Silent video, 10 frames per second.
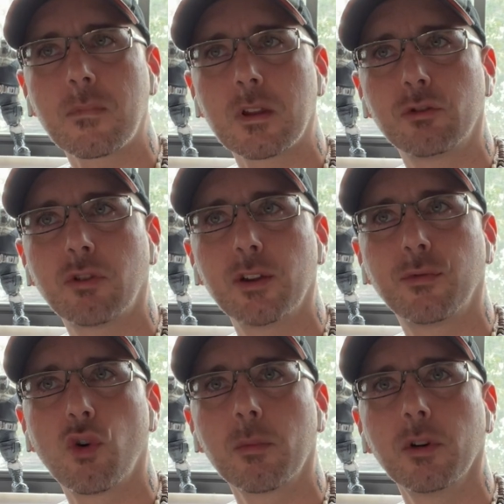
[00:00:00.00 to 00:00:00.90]

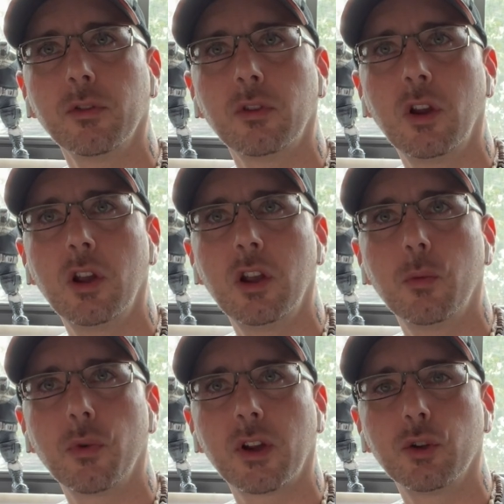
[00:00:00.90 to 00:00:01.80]
Transformers
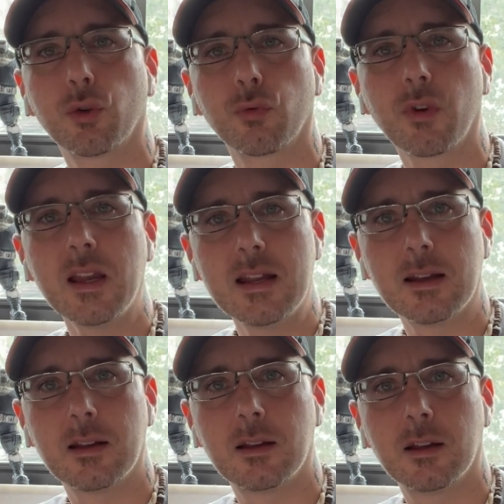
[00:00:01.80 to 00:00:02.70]
with like a little
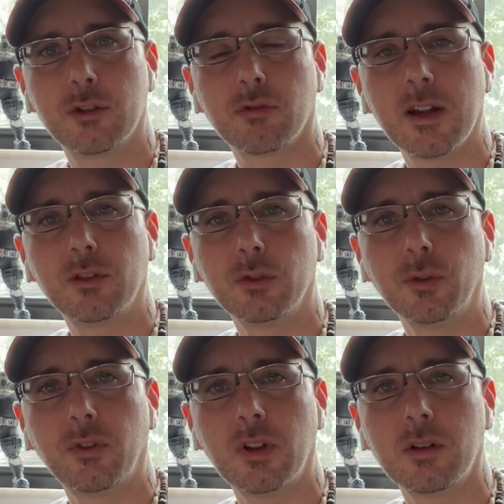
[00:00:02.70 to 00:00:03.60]
red
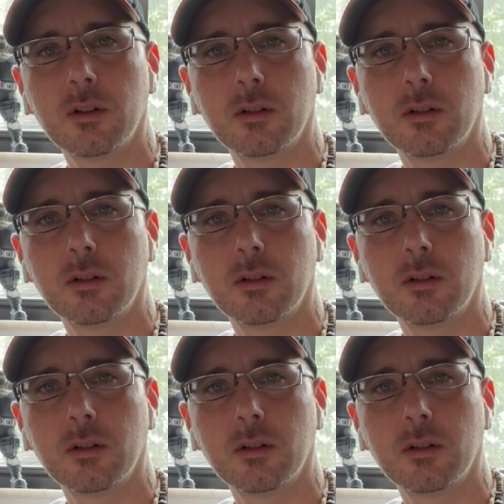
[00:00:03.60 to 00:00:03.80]
translucent